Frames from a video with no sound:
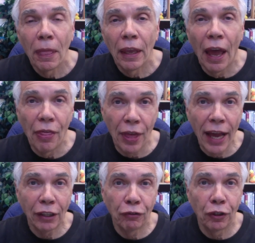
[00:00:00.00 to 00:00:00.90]
And
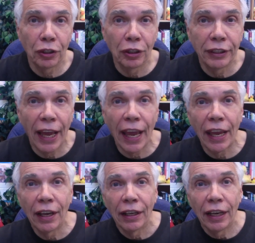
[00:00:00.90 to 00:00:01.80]
that for
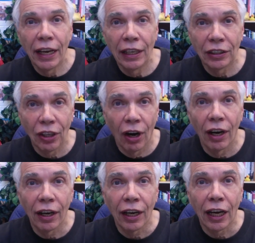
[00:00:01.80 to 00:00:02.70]
today is
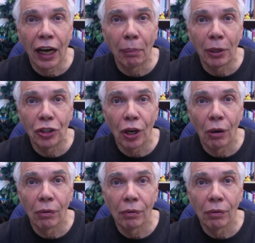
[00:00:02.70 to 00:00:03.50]
our Cup of Joe.